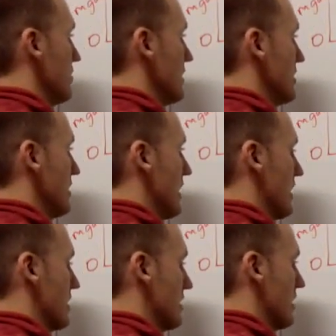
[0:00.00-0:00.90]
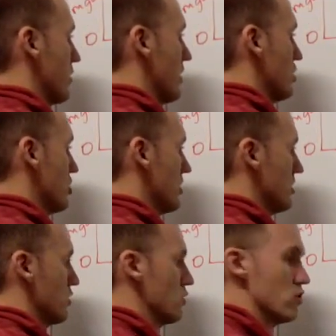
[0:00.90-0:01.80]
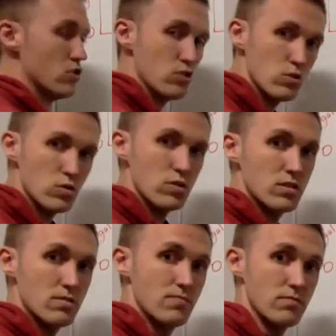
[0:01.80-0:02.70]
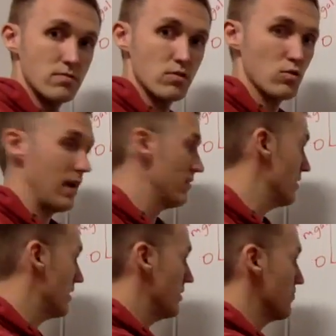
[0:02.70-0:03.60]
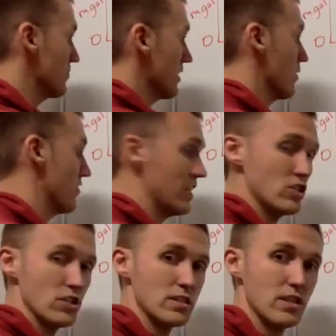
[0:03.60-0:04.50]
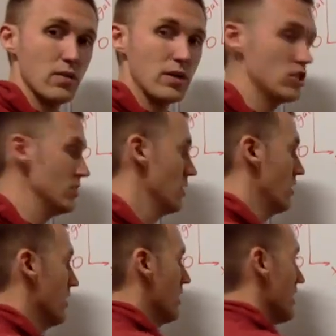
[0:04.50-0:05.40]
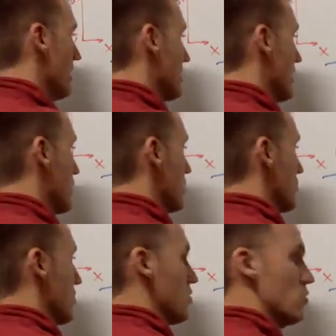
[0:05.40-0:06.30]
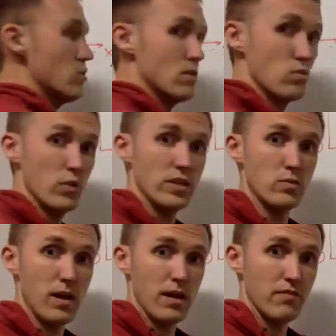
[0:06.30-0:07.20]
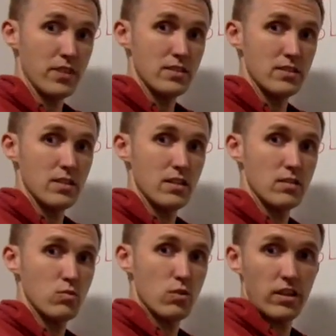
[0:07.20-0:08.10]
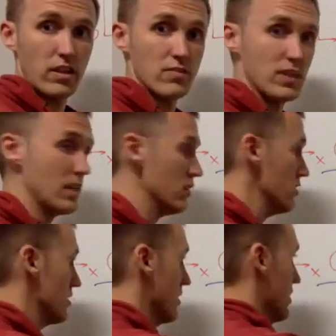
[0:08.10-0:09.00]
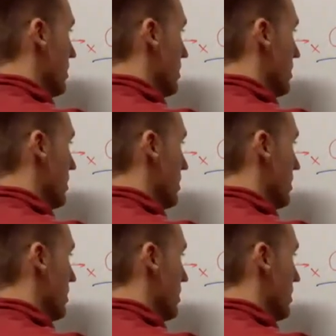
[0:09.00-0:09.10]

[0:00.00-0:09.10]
let's say, acceleration due to gravitational acceleration is equal to, we derived this in one of the other videos,